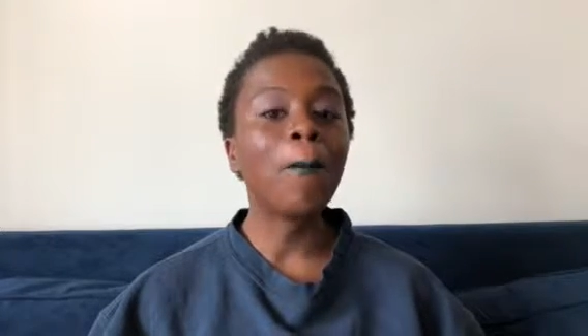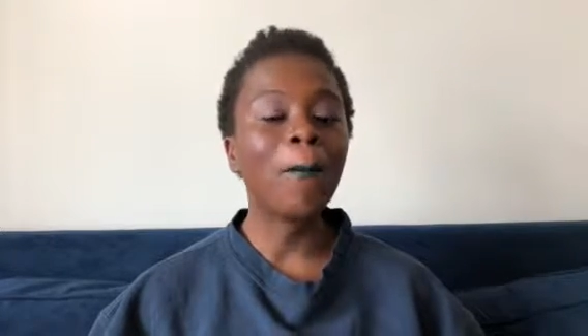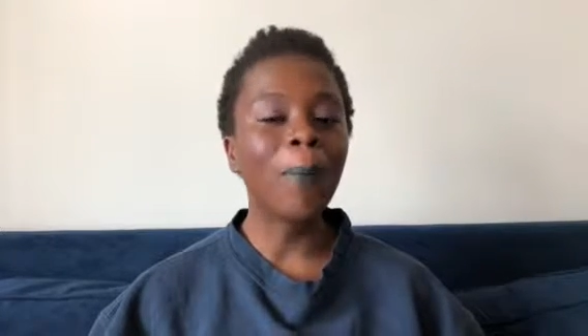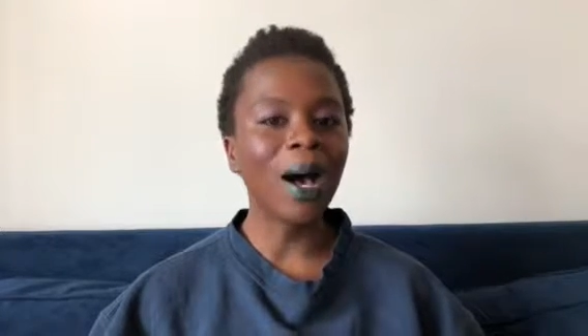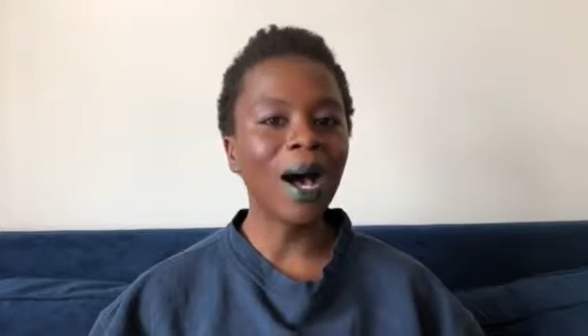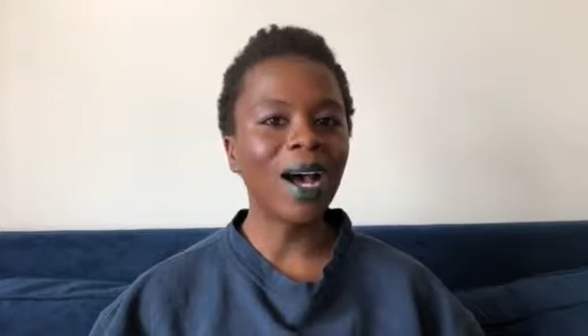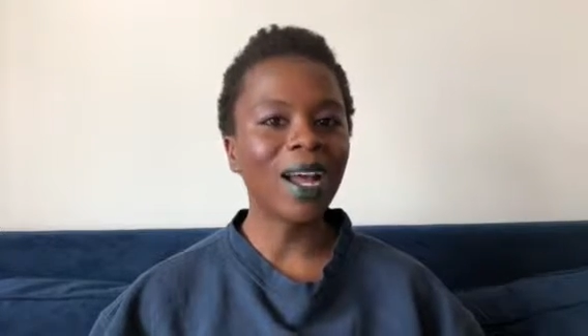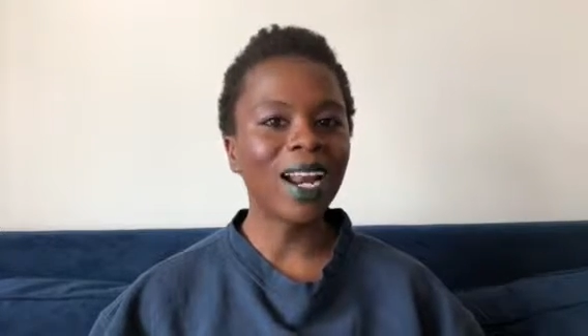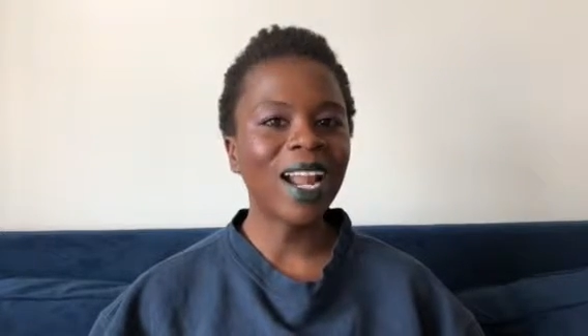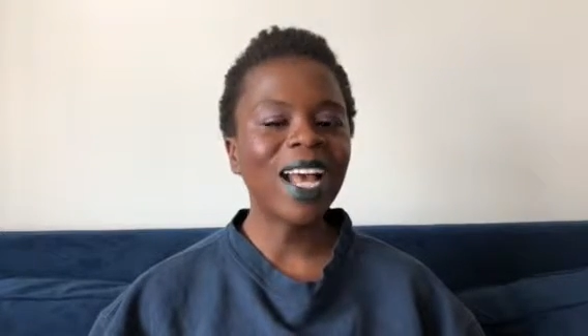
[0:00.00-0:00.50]

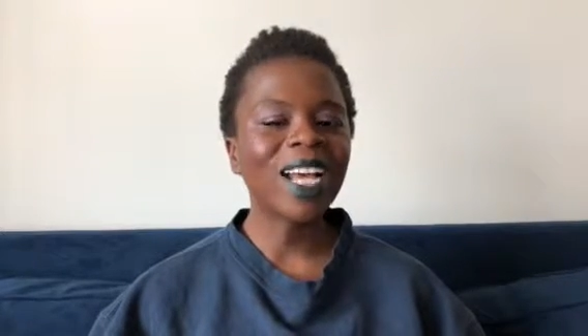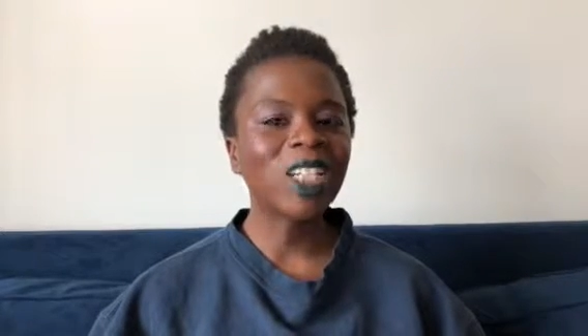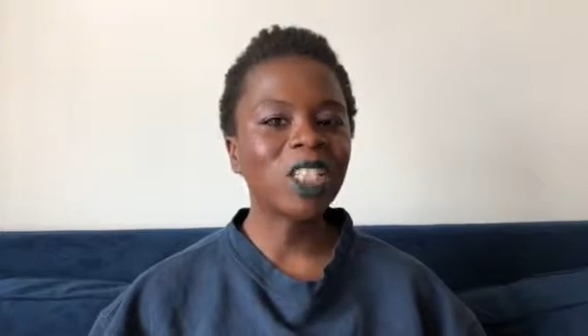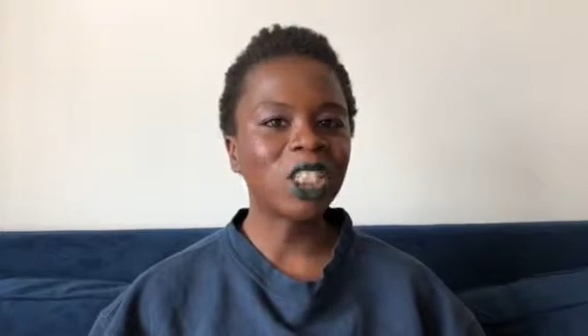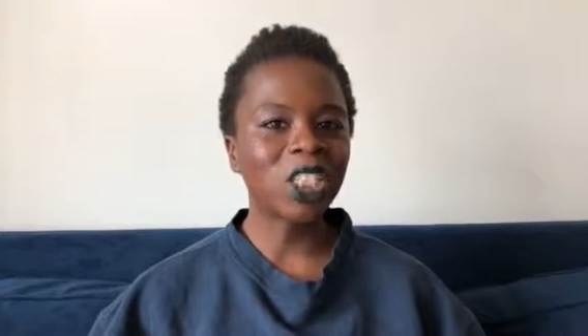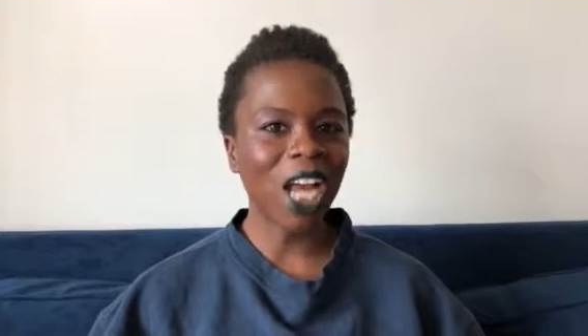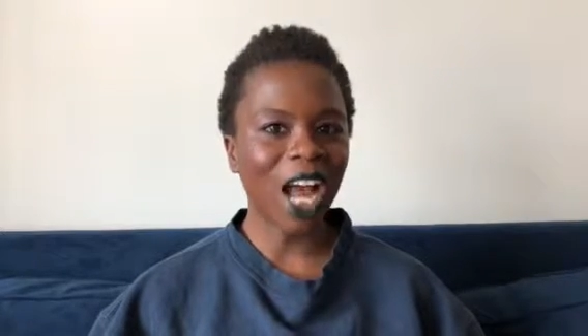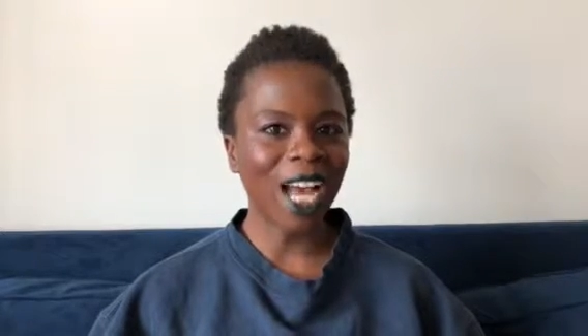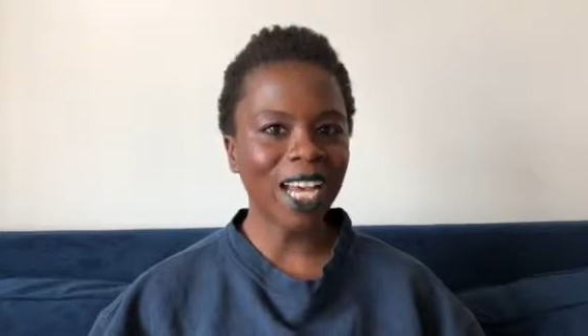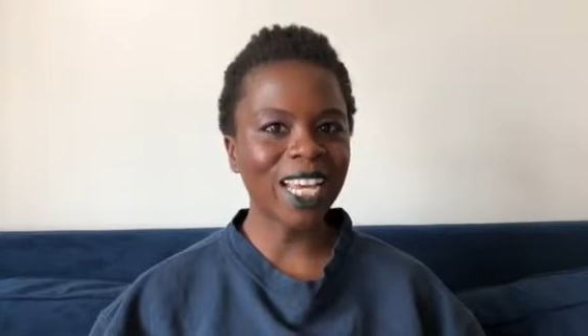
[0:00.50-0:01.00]
but
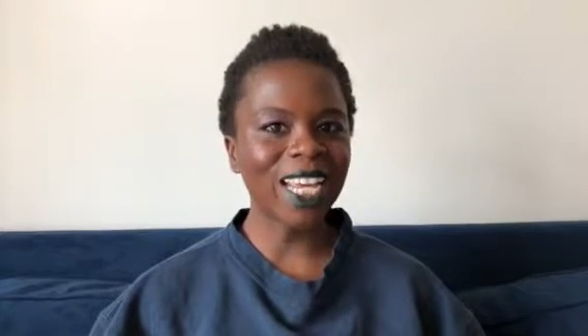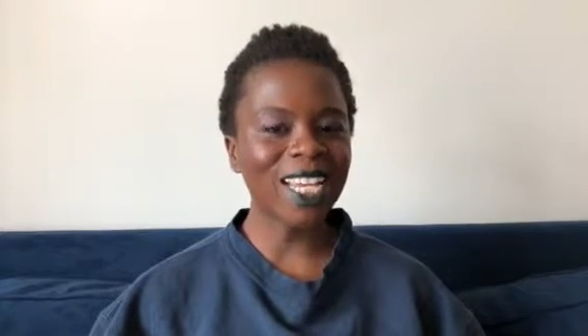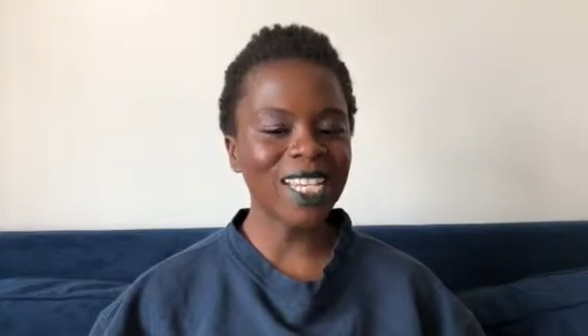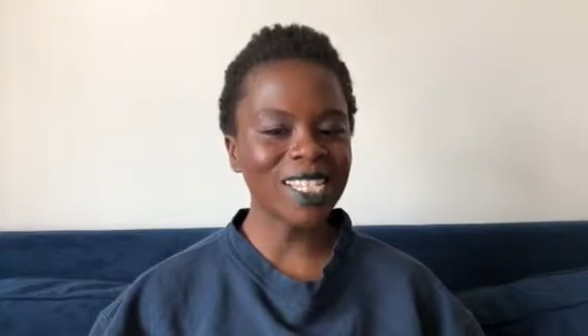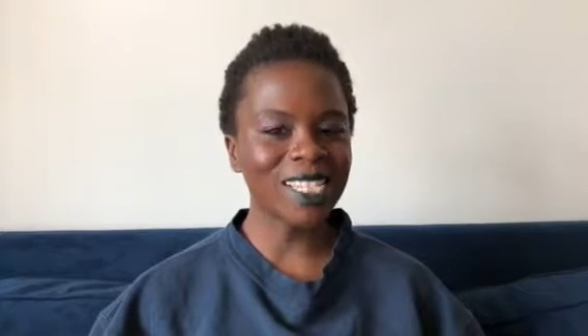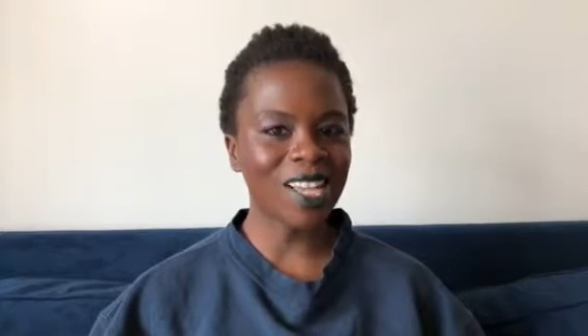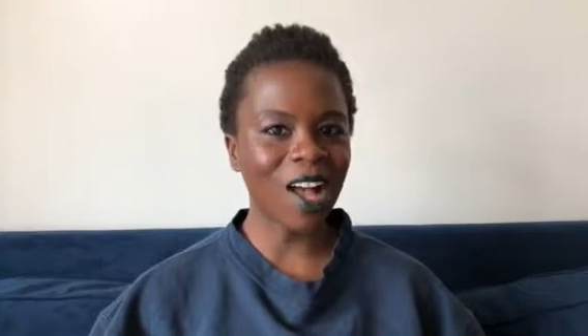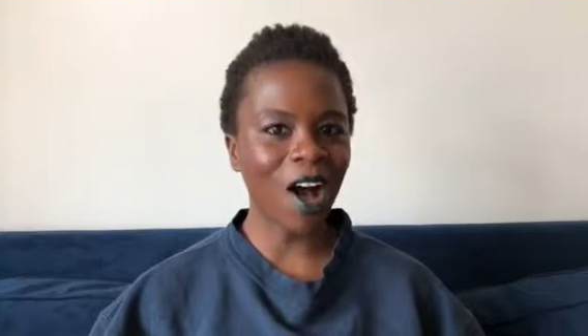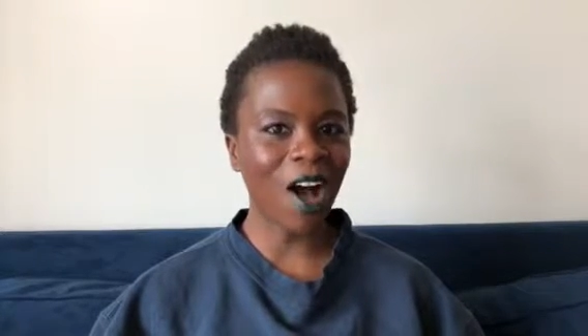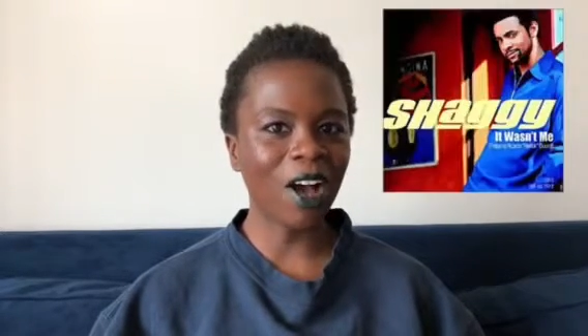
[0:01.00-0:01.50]

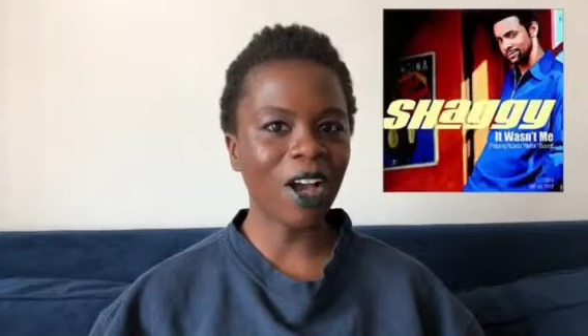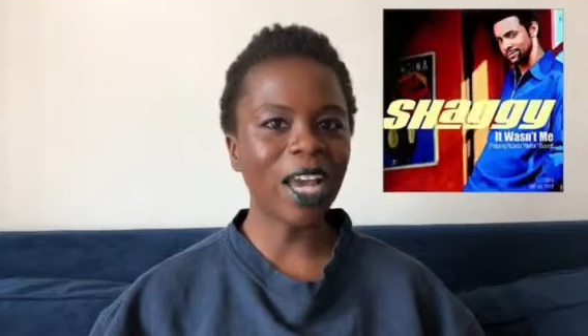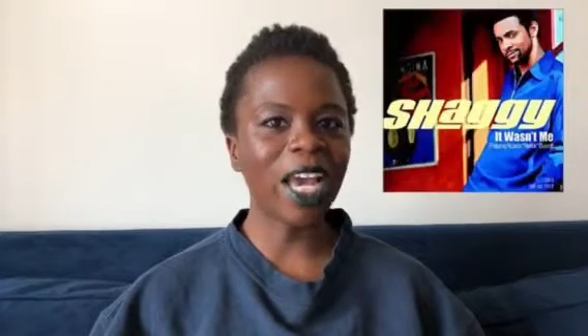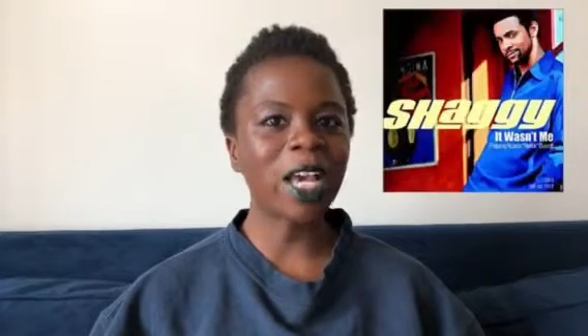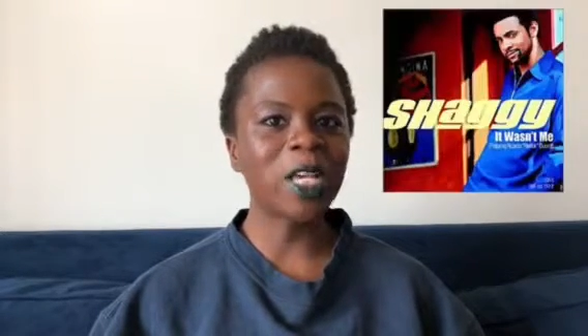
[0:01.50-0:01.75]
Shaggy's song,